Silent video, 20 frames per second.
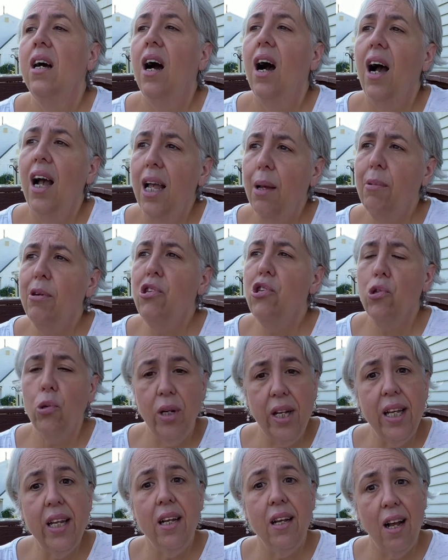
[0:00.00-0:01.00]
I am
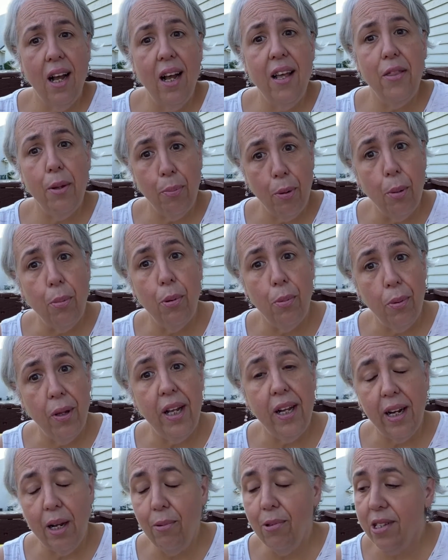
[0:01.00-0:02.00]
enjoying the purple
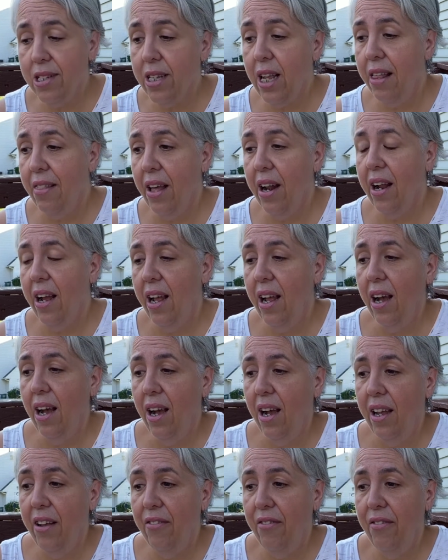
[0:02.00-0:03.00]
plan. I will say that I
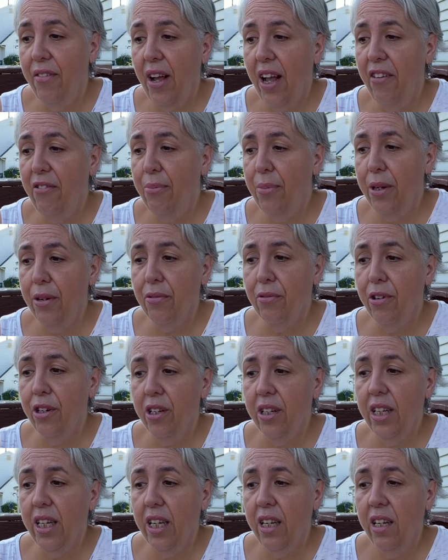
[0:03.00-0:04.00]
I've, have been
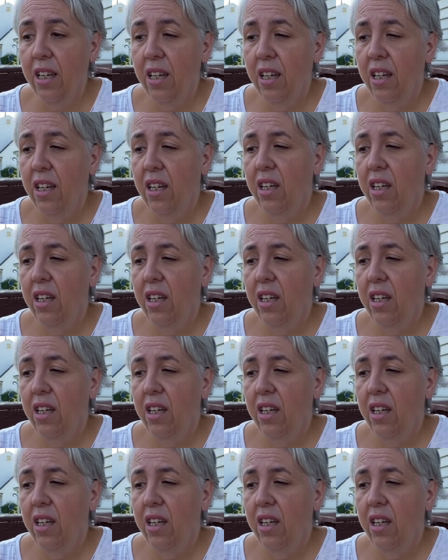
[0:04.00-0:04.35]
really